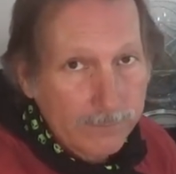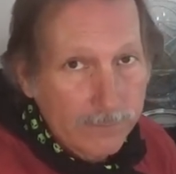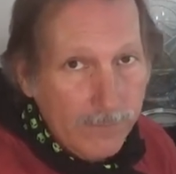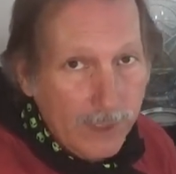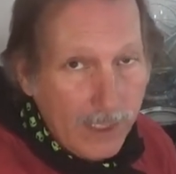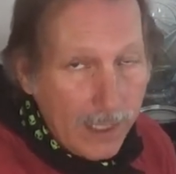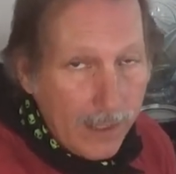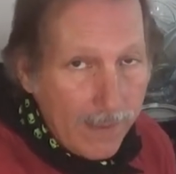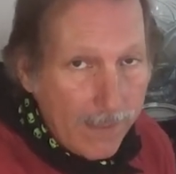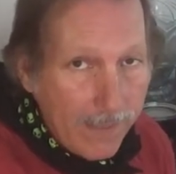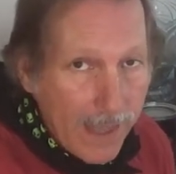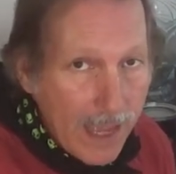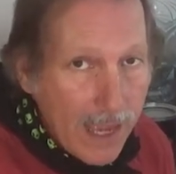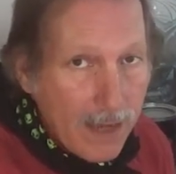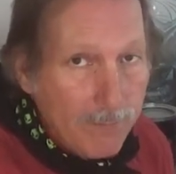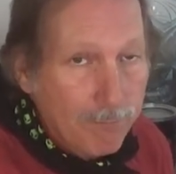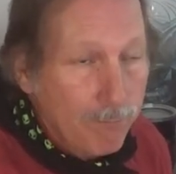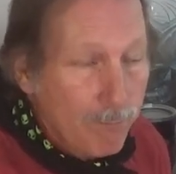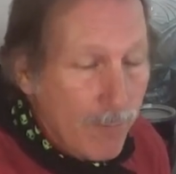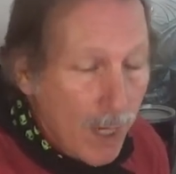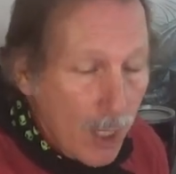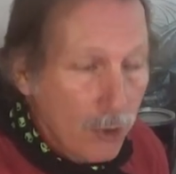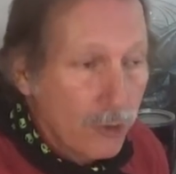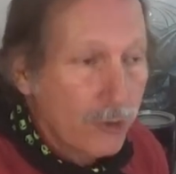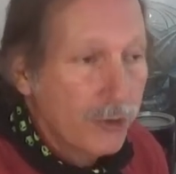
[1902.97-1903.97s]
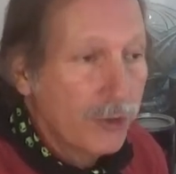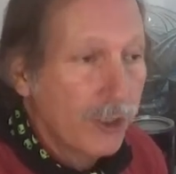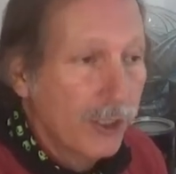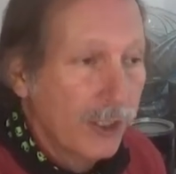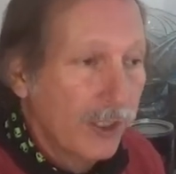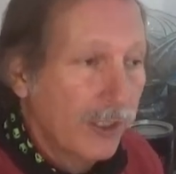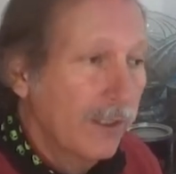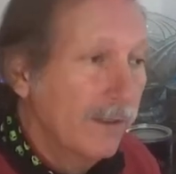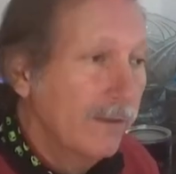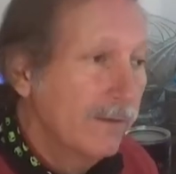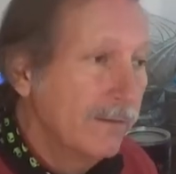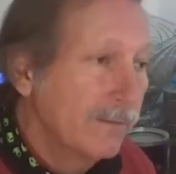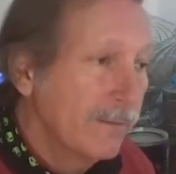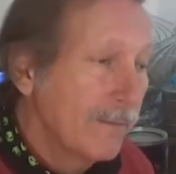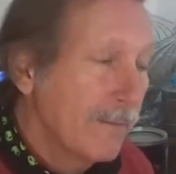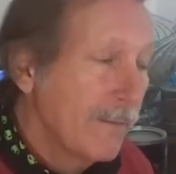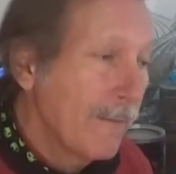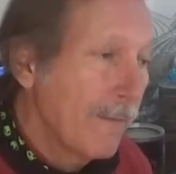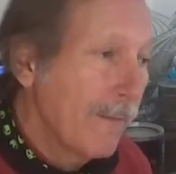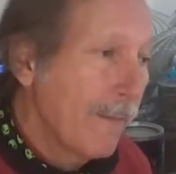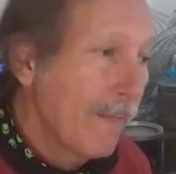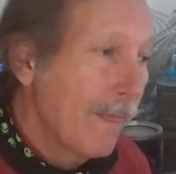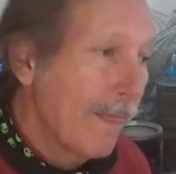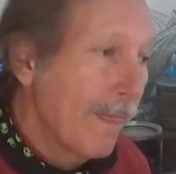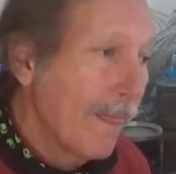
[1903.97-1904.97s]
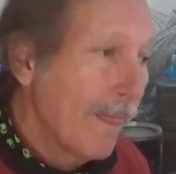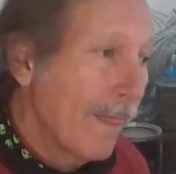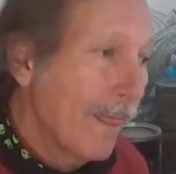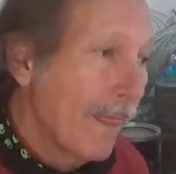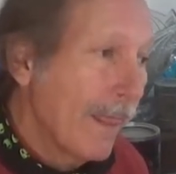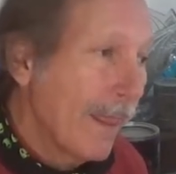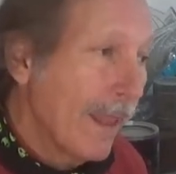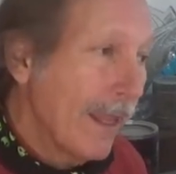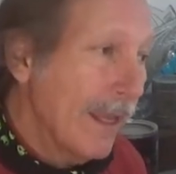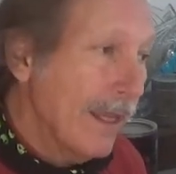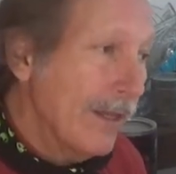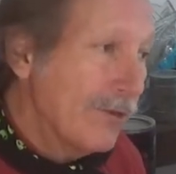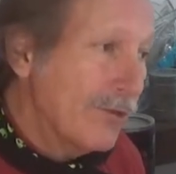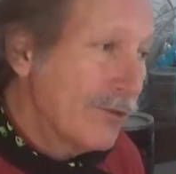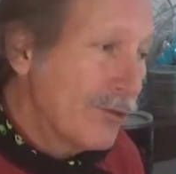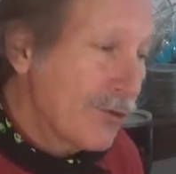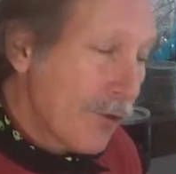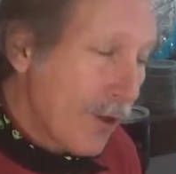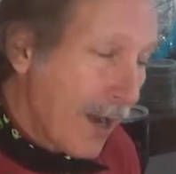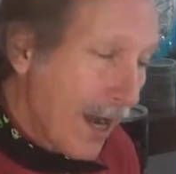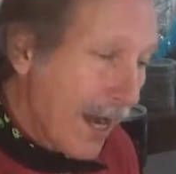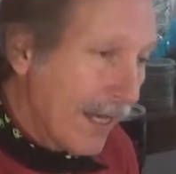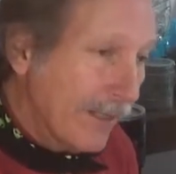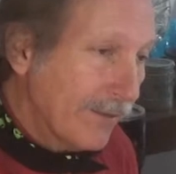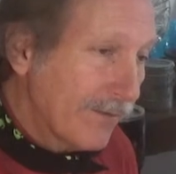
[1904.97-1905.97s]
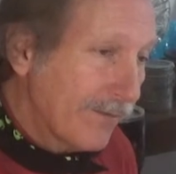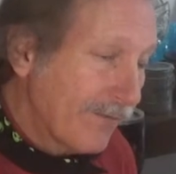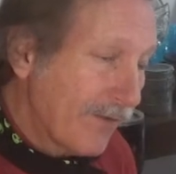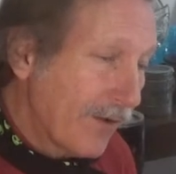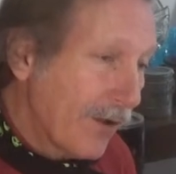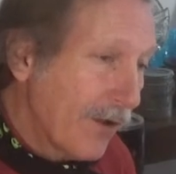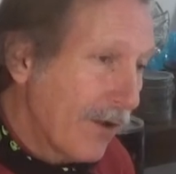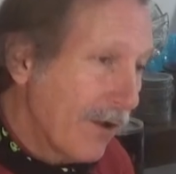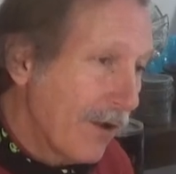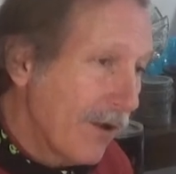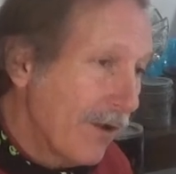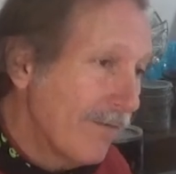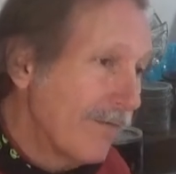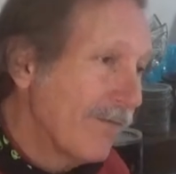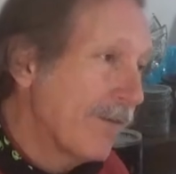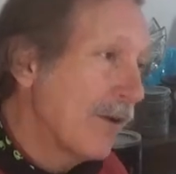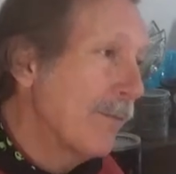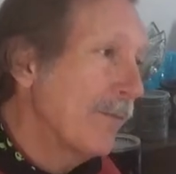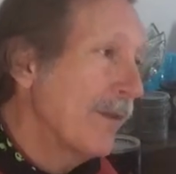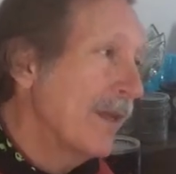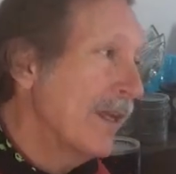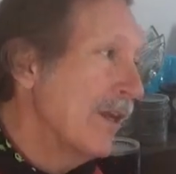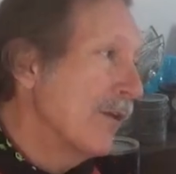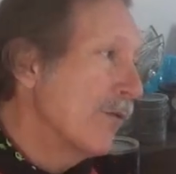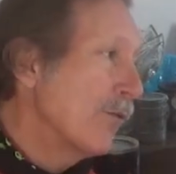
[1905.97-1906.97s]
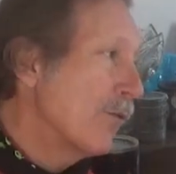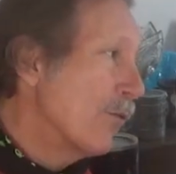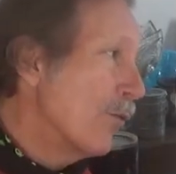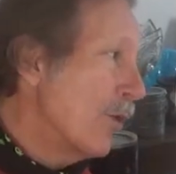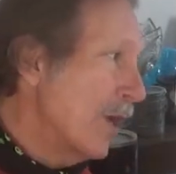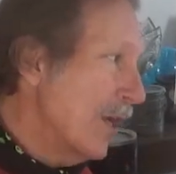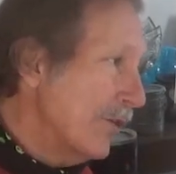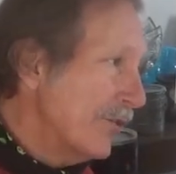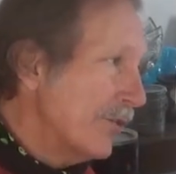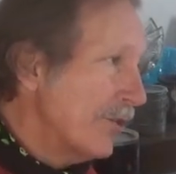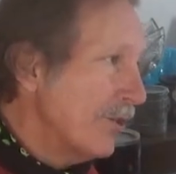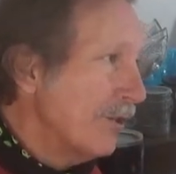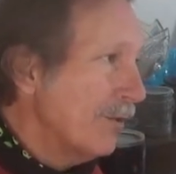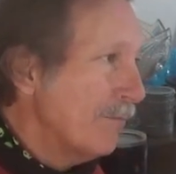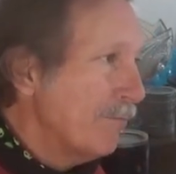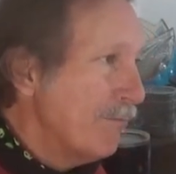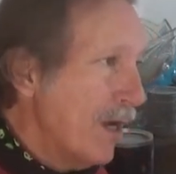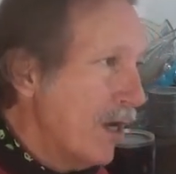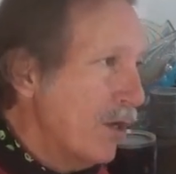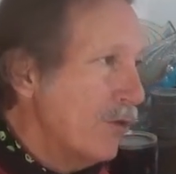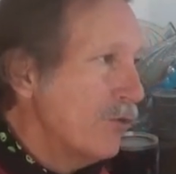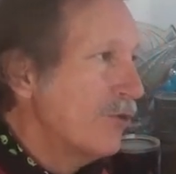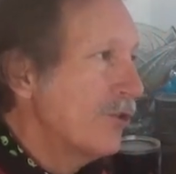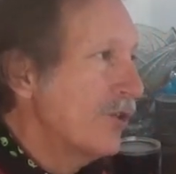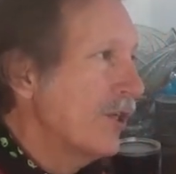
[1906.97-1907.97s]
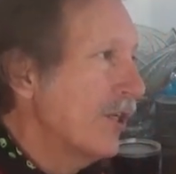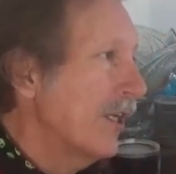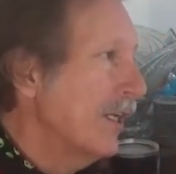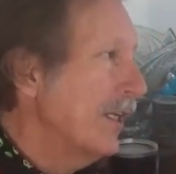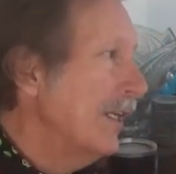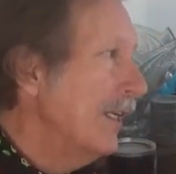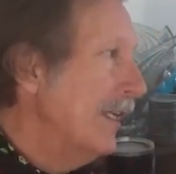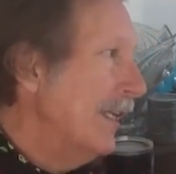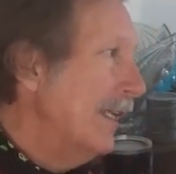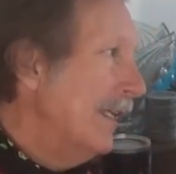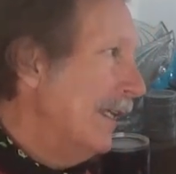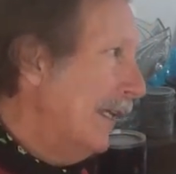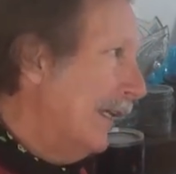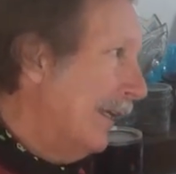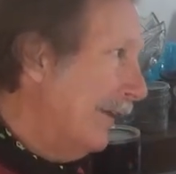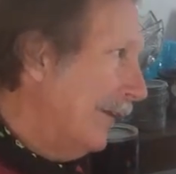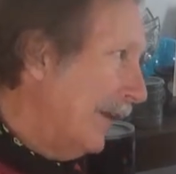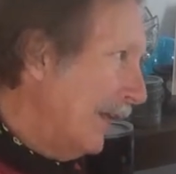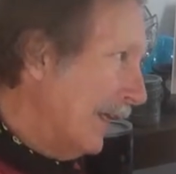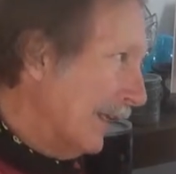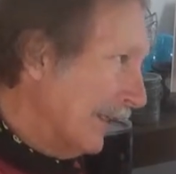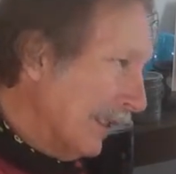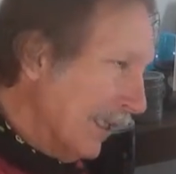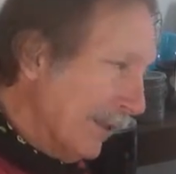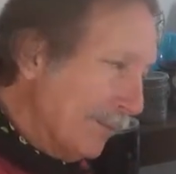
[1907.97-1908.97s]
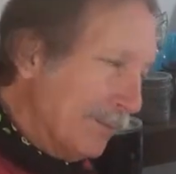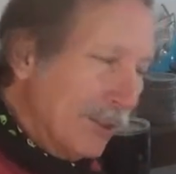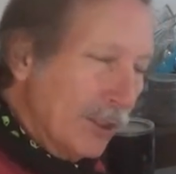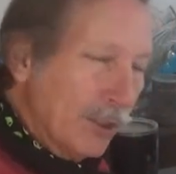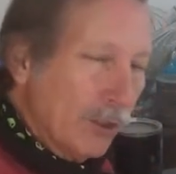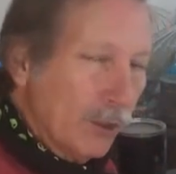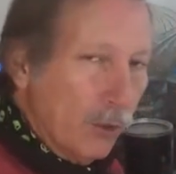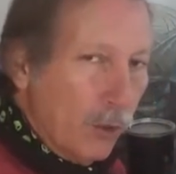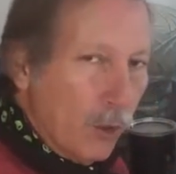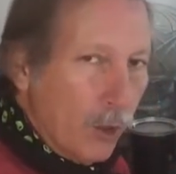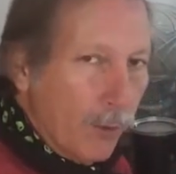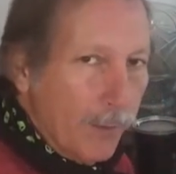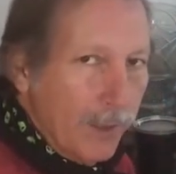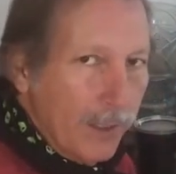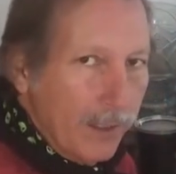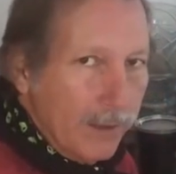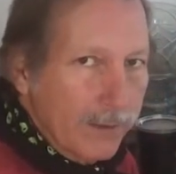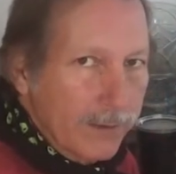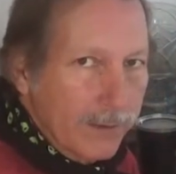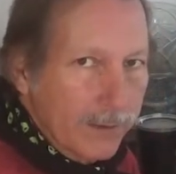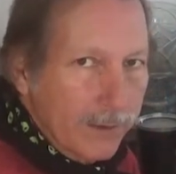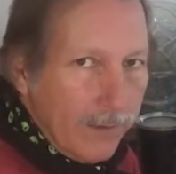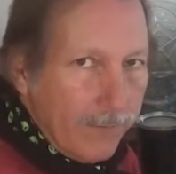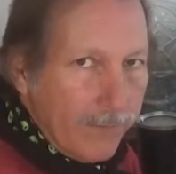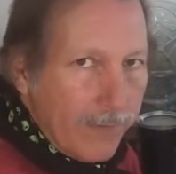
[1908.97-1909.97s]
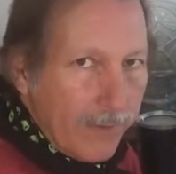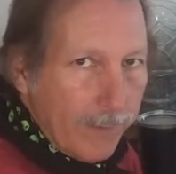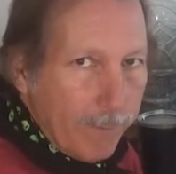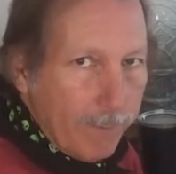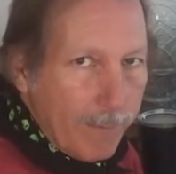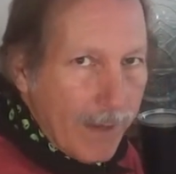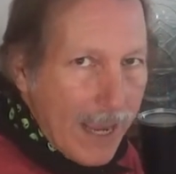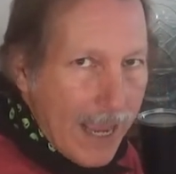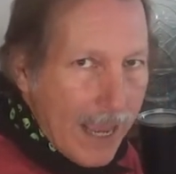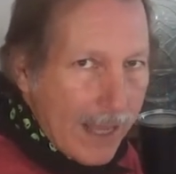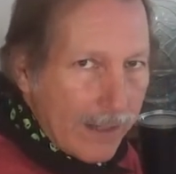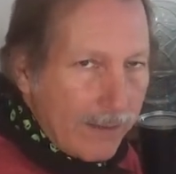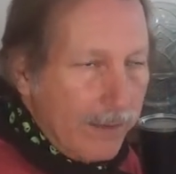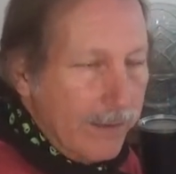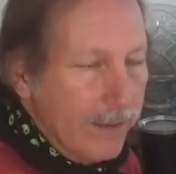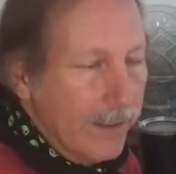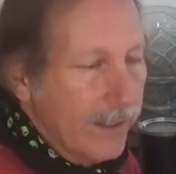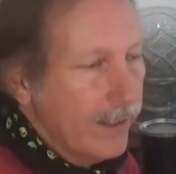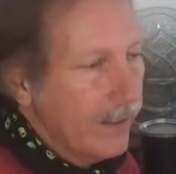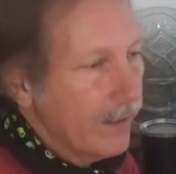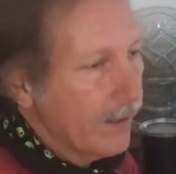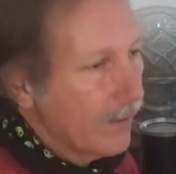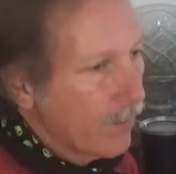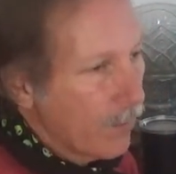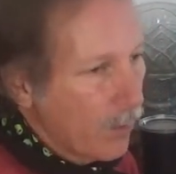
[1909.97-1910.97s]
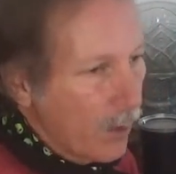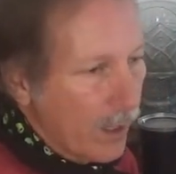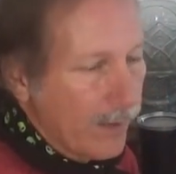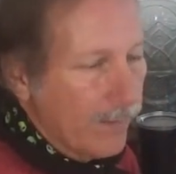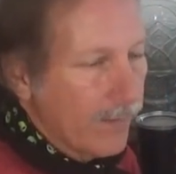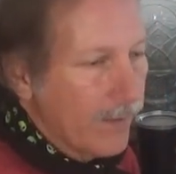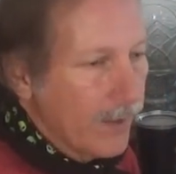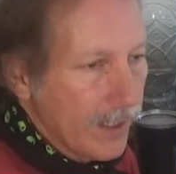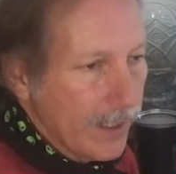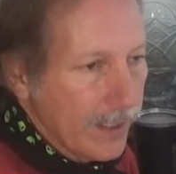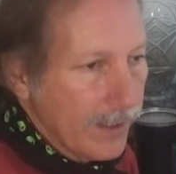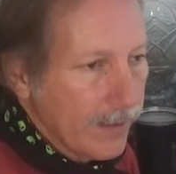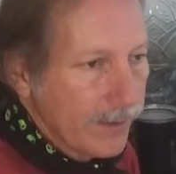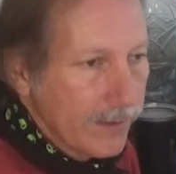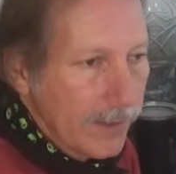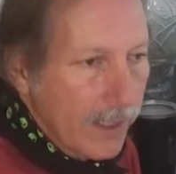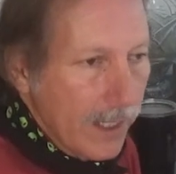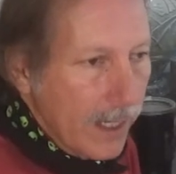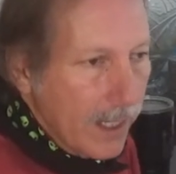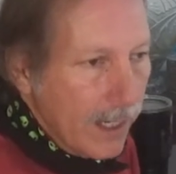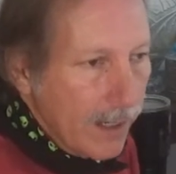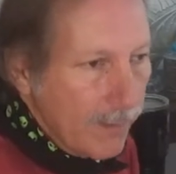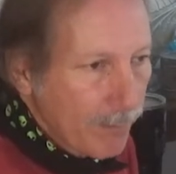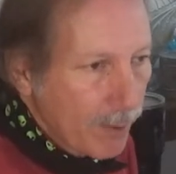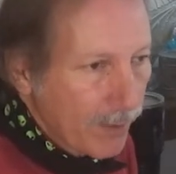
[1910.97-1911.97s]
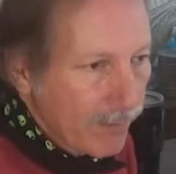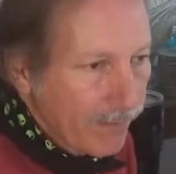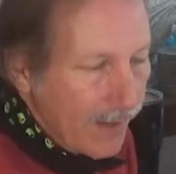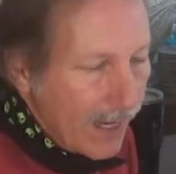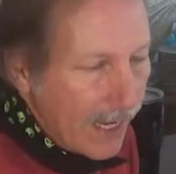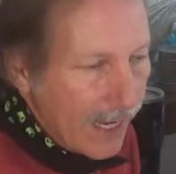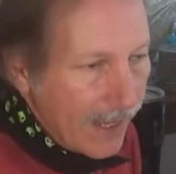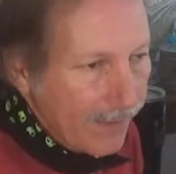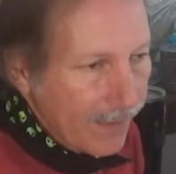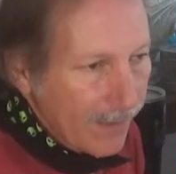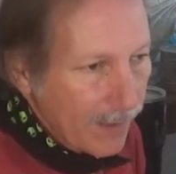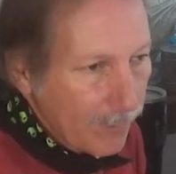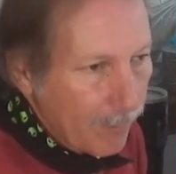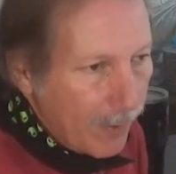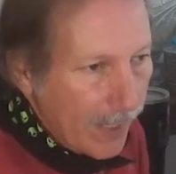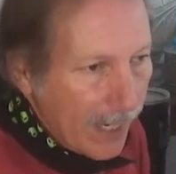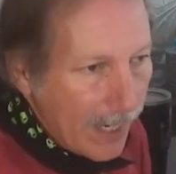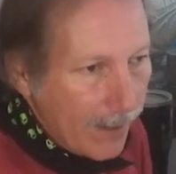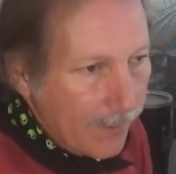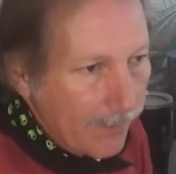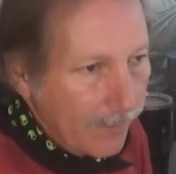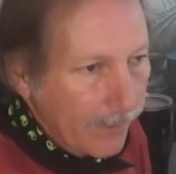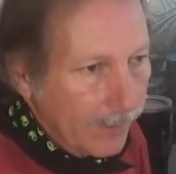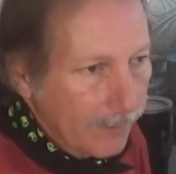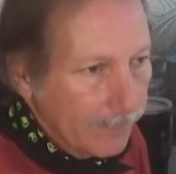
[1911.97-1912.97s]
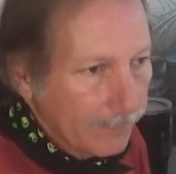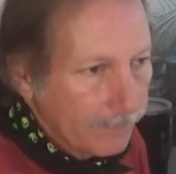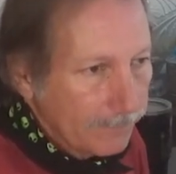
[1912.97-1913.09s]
And that motion is transferred from the original motion in the elliptical orbits of the battery or whatever it is providing the power.